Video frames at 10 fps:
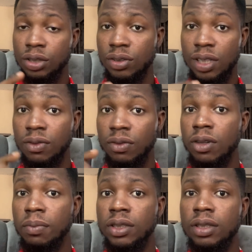Joseph of
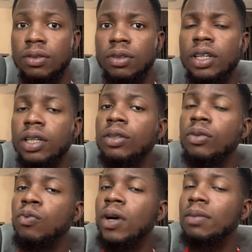Cupertino.
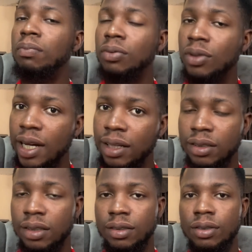When
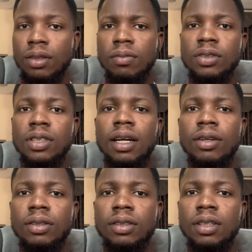praying to the Most High
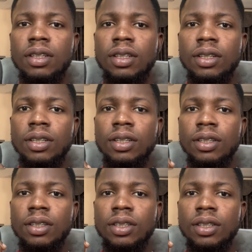God,
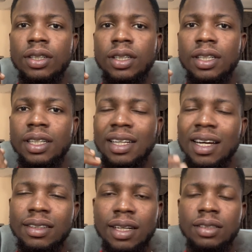he
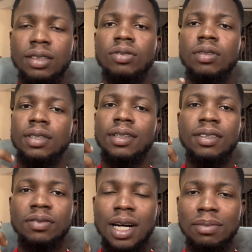enters into a state
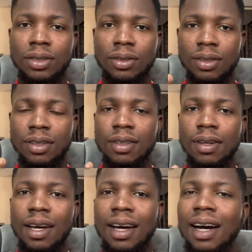of rapture
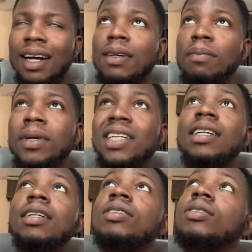and he
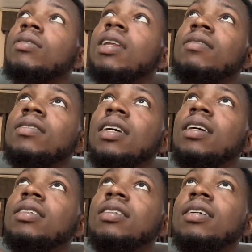begins to
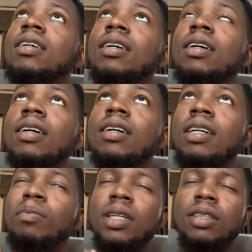levitate.
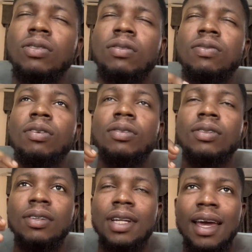He begins to float
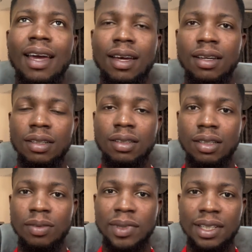on air,
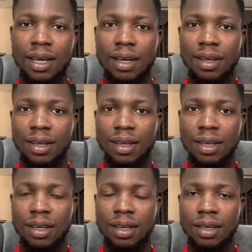in mid-air,
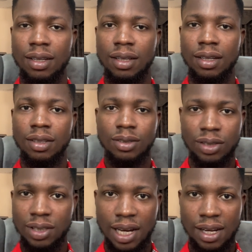
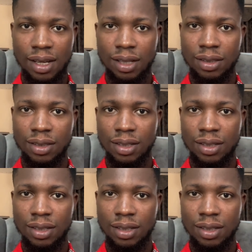just like that.